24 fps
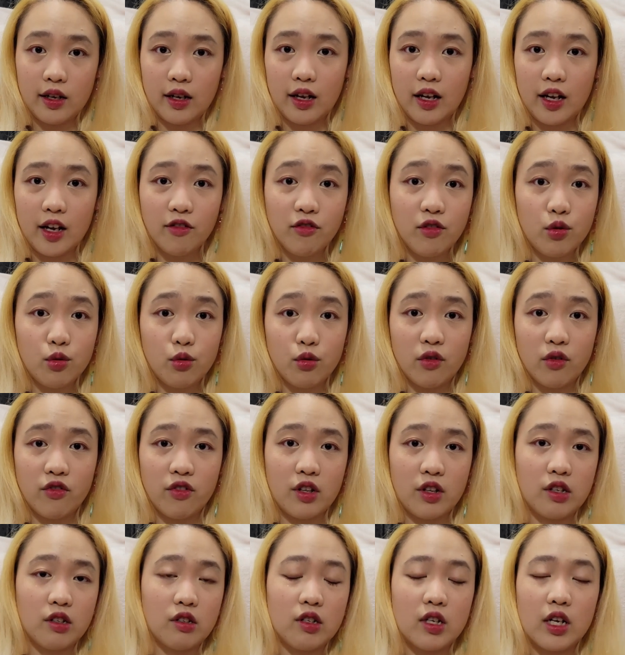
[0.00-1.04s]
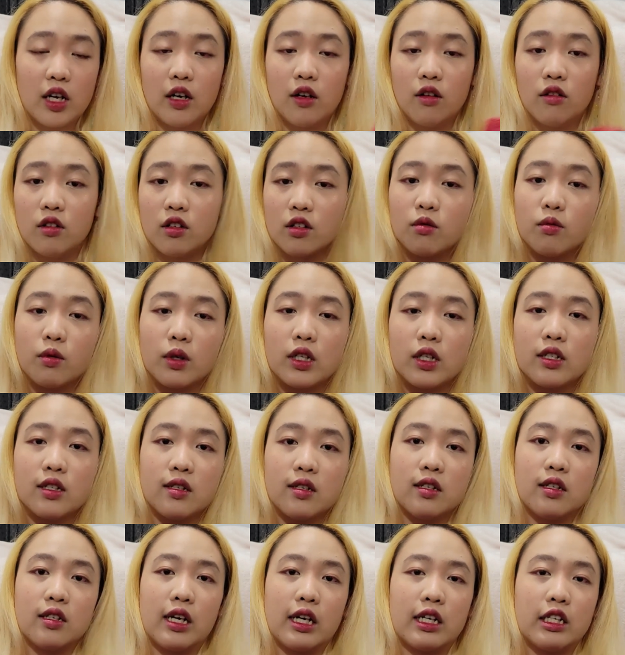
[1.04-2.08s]
I have 2 of these now. This one is
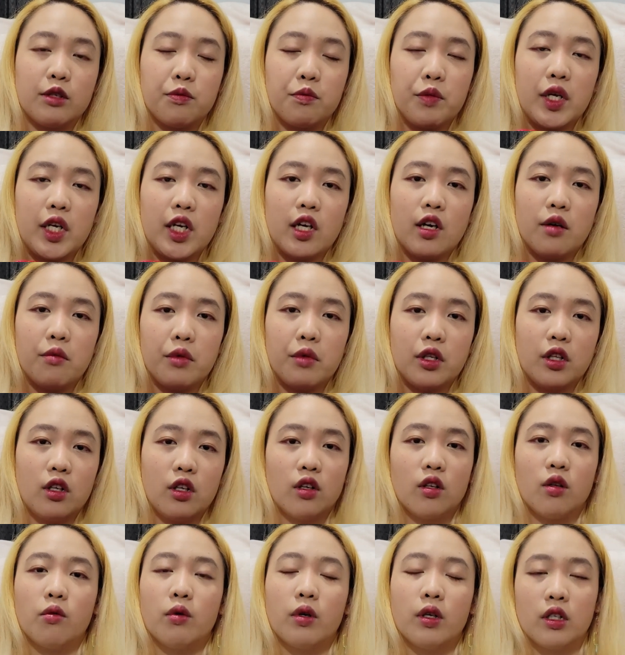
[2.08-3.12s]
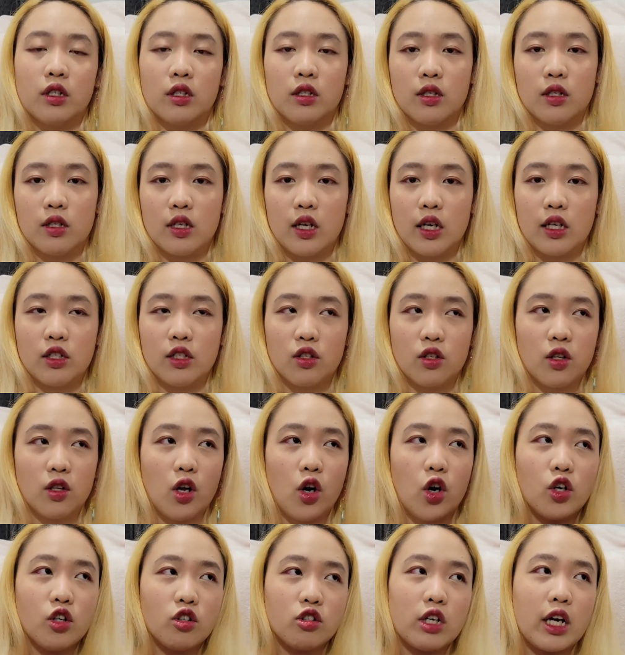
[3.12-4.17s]
the size medium and the other one is the size
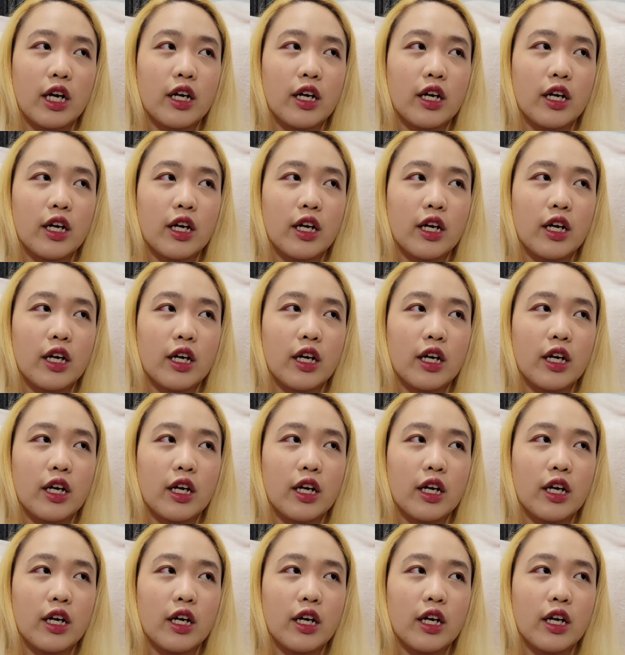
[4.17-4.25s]
large.